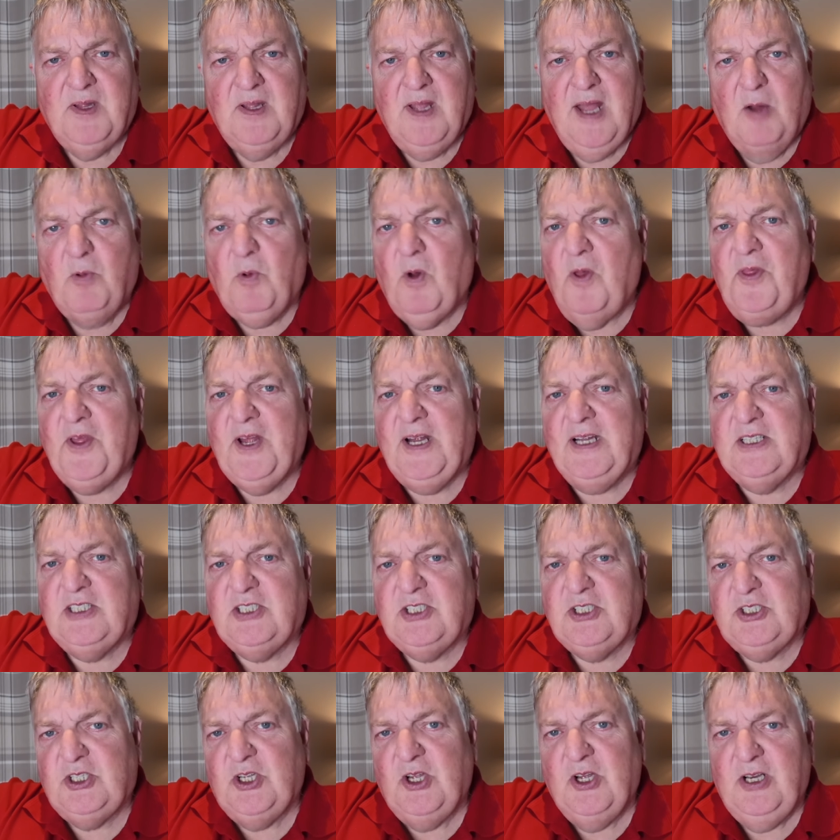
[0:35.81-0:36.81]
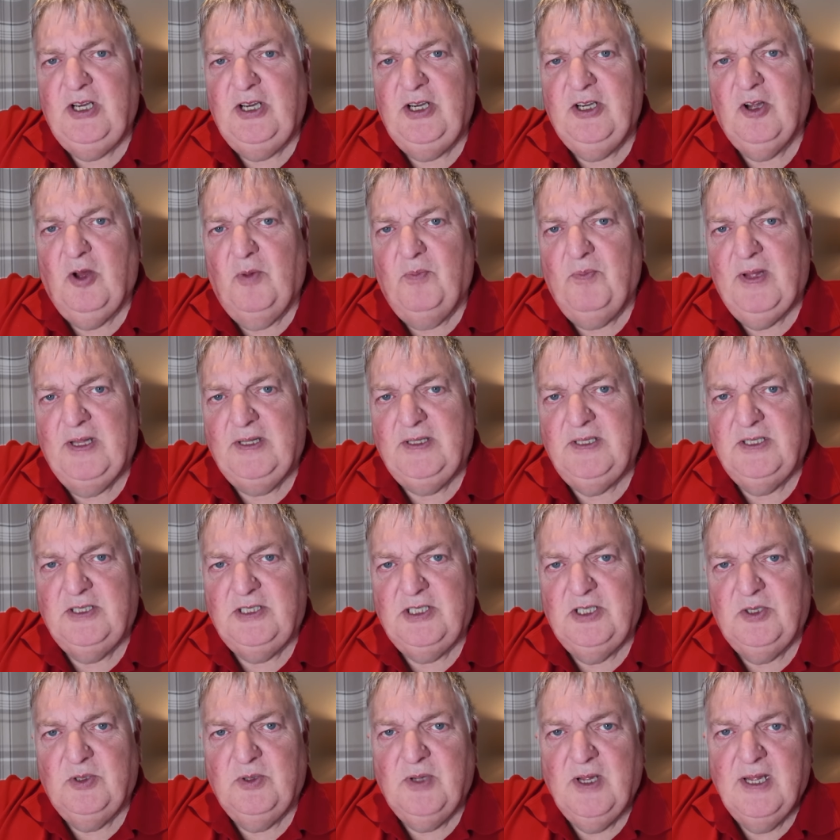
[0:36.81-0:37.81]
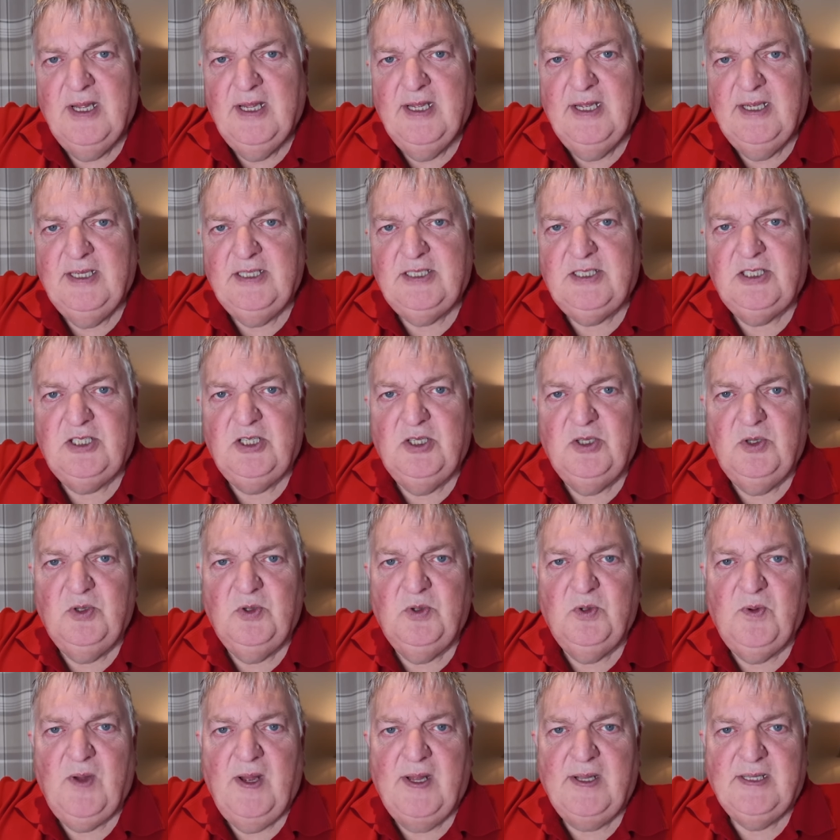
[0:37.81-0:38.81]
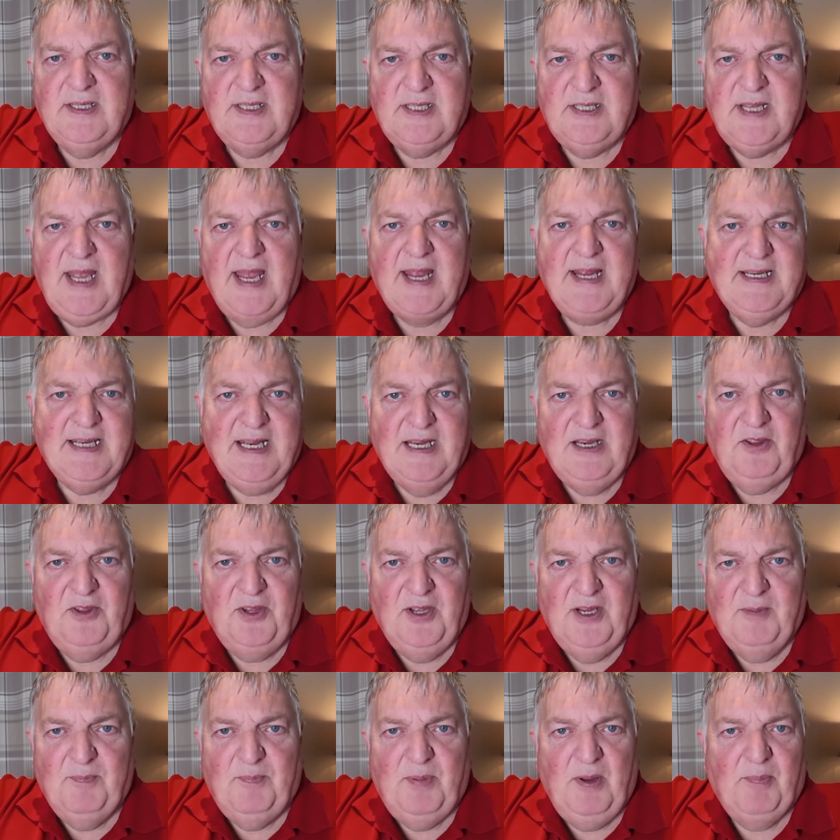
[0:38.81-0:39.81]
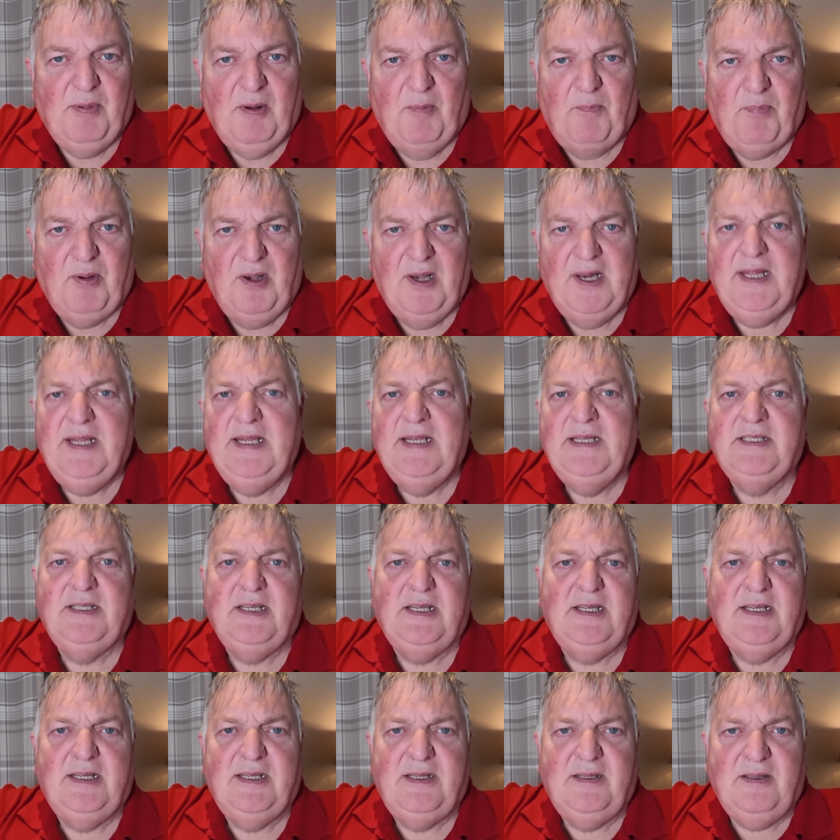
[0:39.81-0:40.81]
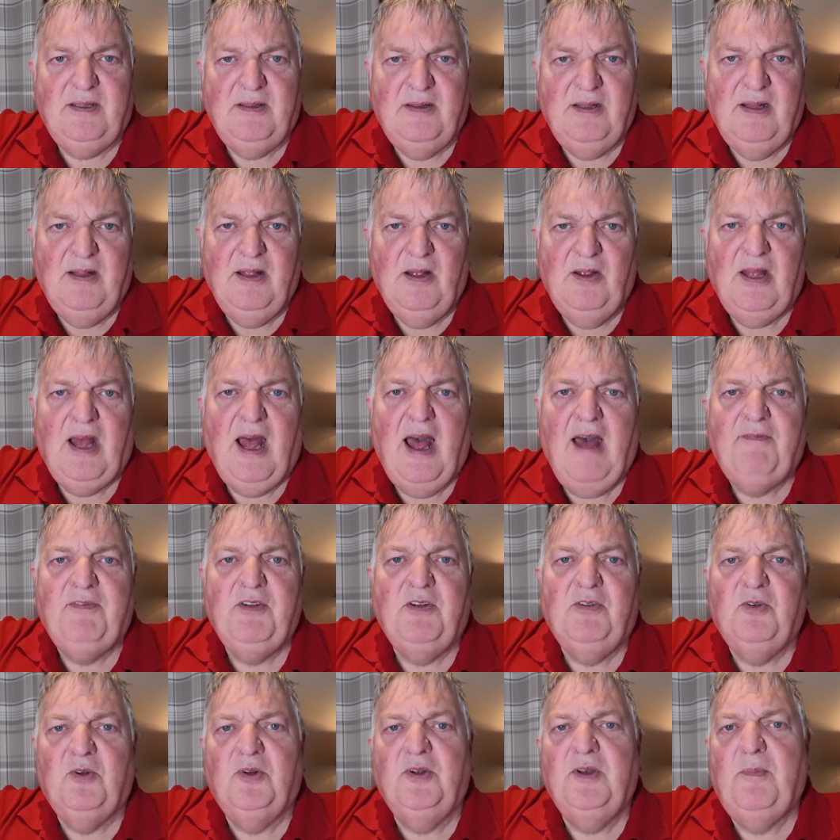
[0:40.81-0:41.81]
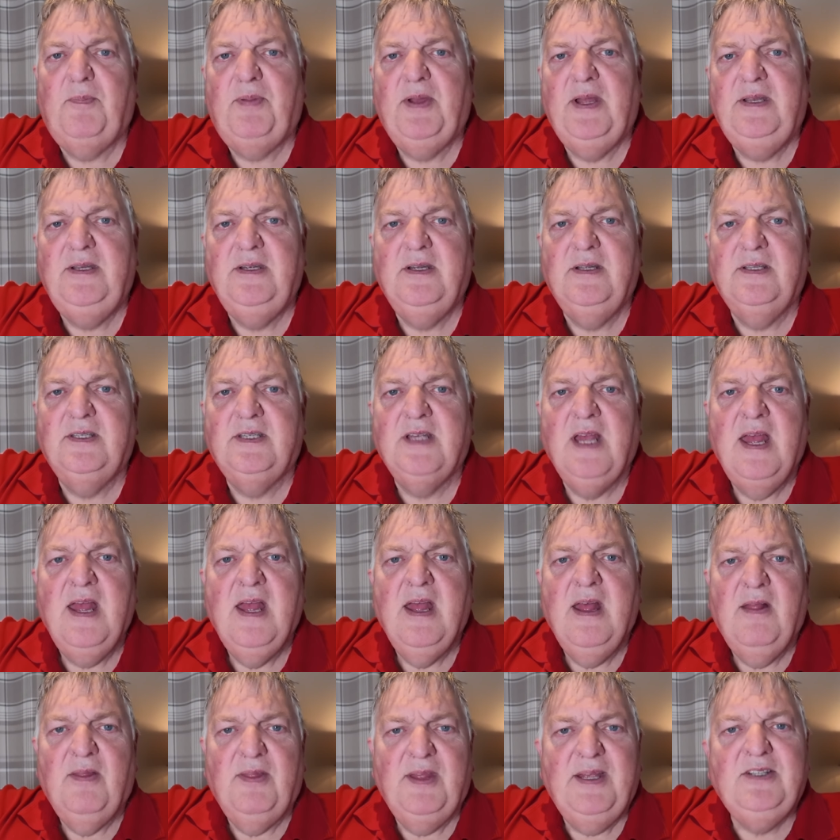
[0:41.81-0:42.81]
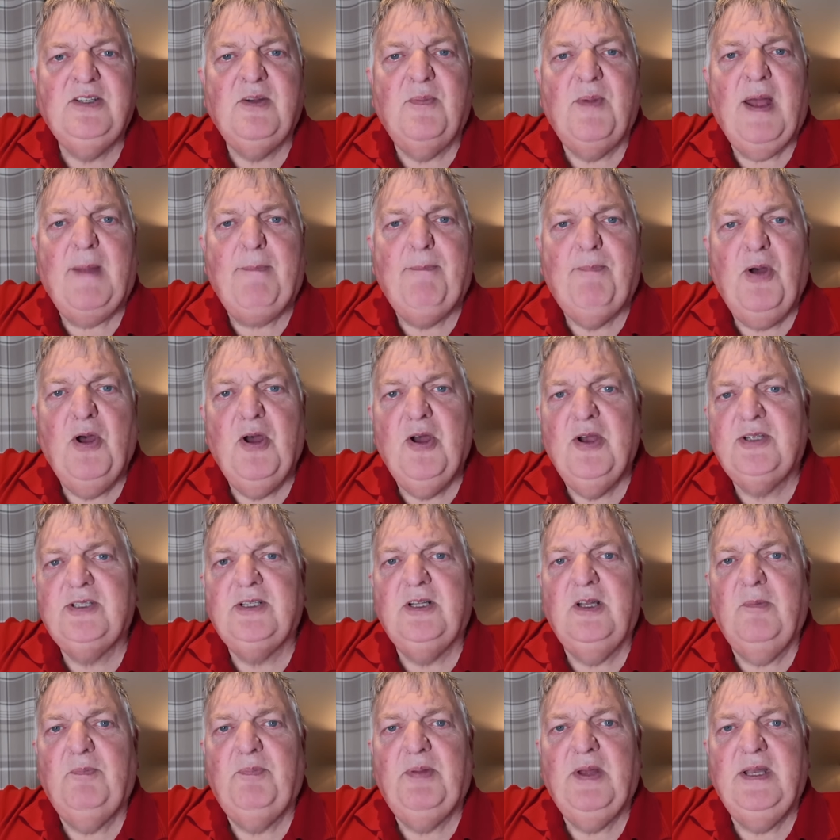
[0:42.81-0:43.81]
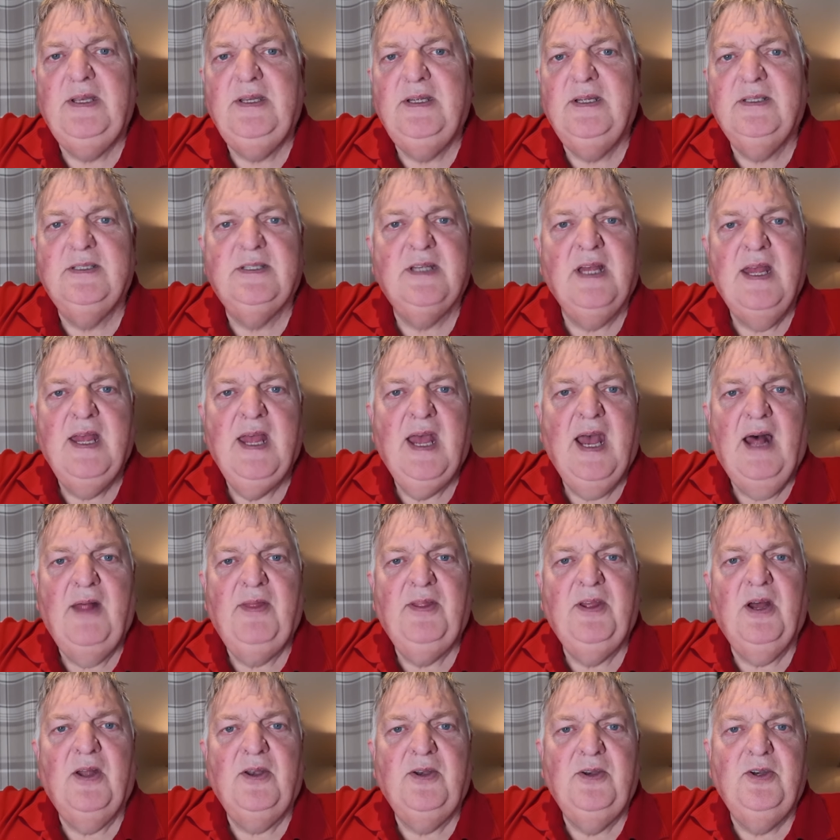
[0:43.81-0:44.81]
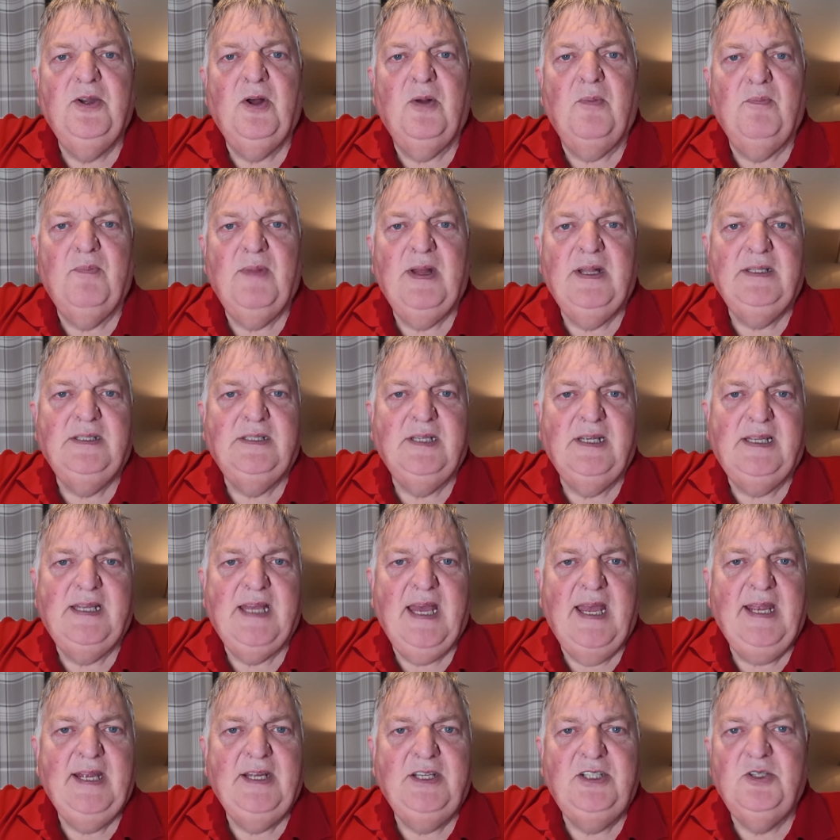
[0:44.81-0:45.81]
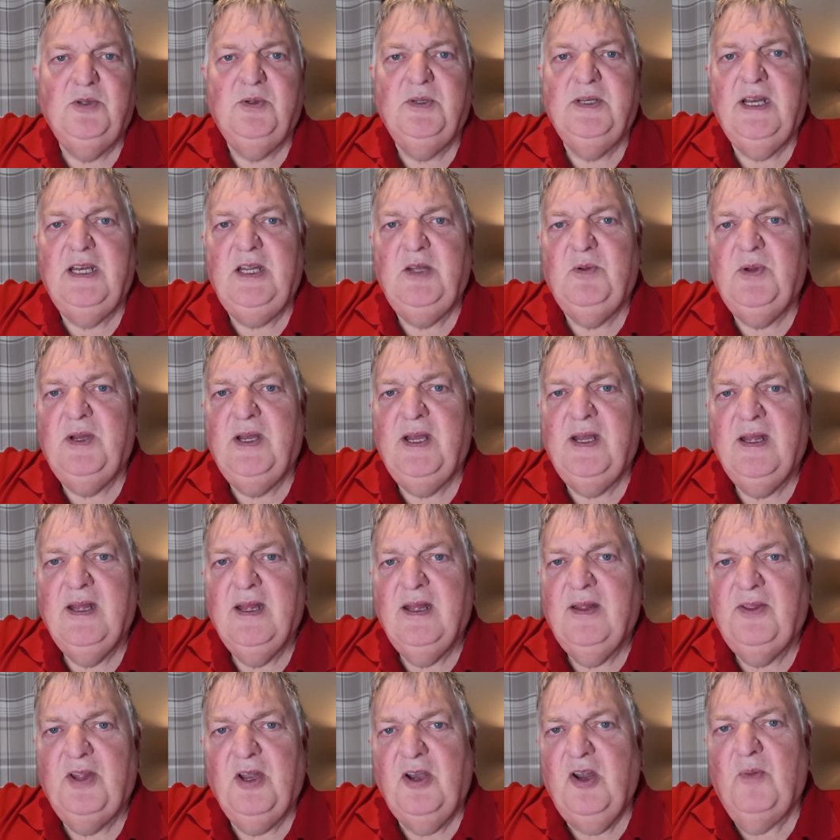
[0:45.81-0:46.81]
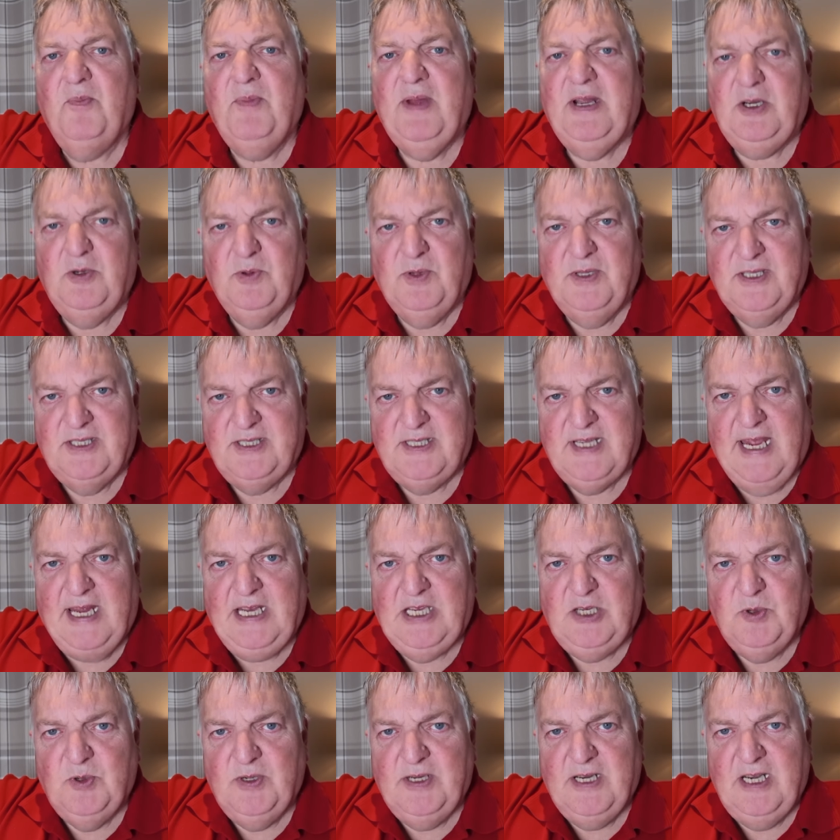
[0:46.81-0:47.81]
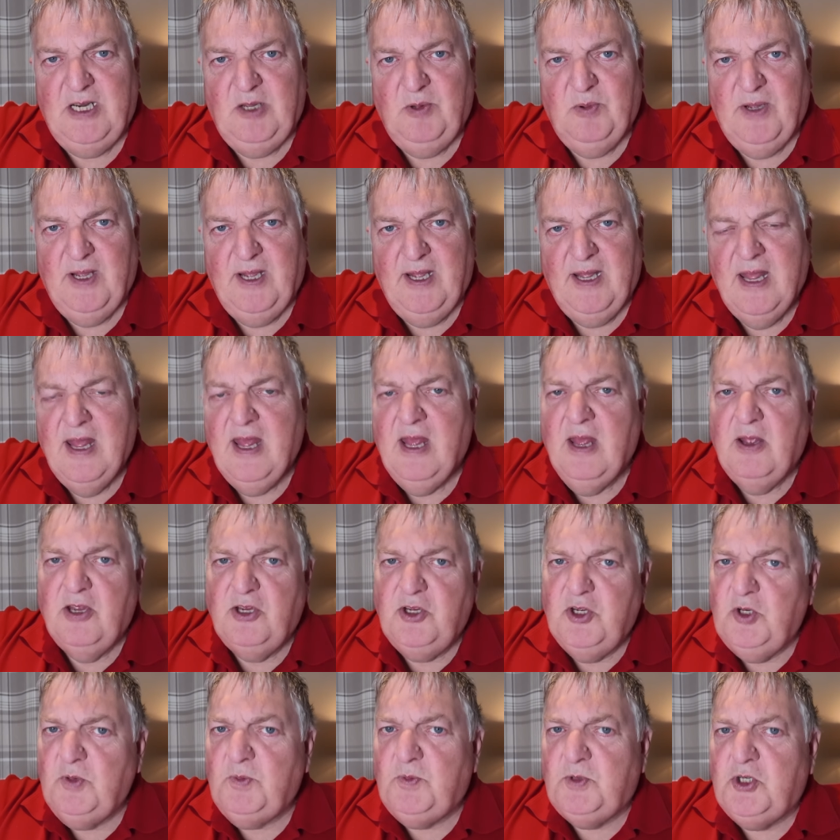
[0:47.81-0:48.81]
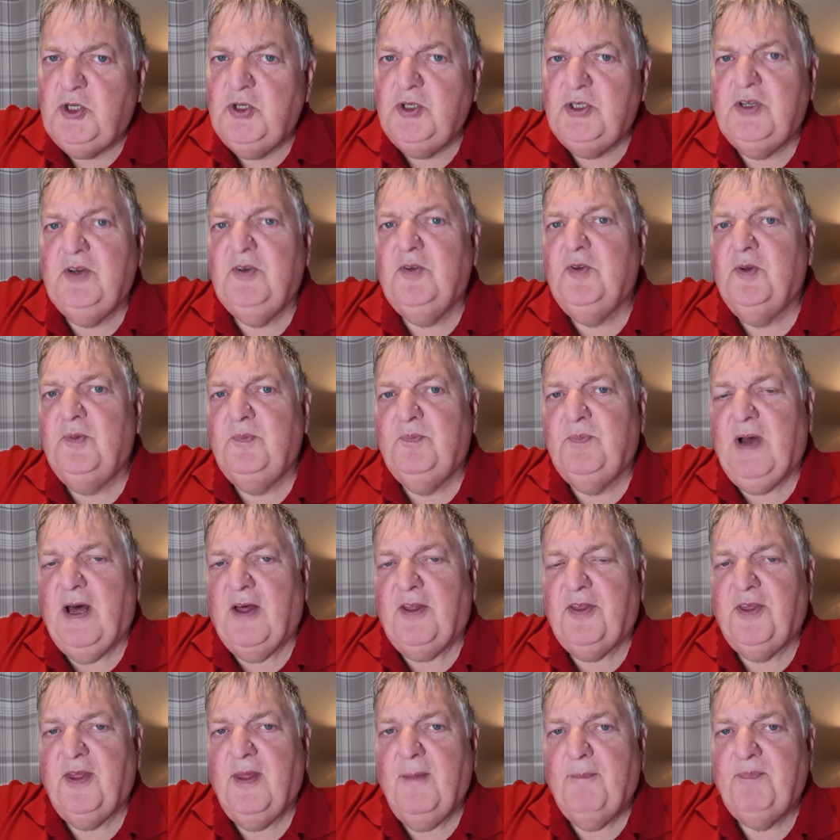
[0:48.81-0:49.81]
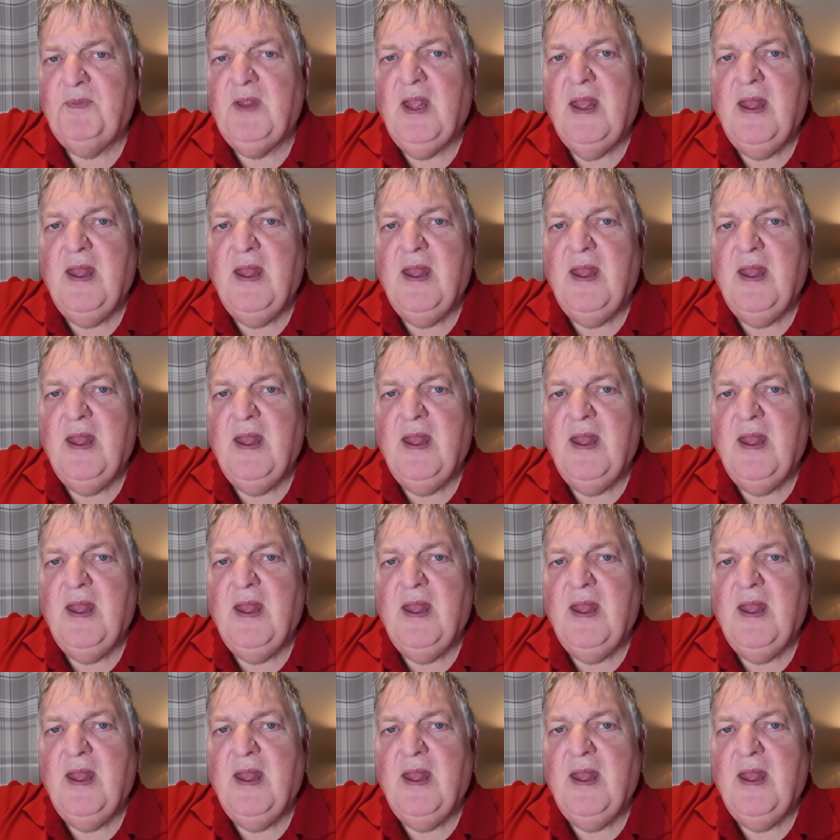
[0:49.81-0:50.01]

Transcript: And one thing it's certainly not meant to do is to incite anything in people. Please have your own opinions. These are my personal opinions and they are not meant to guide you in any way. They're not meant to incite you in any way. You choose your own path.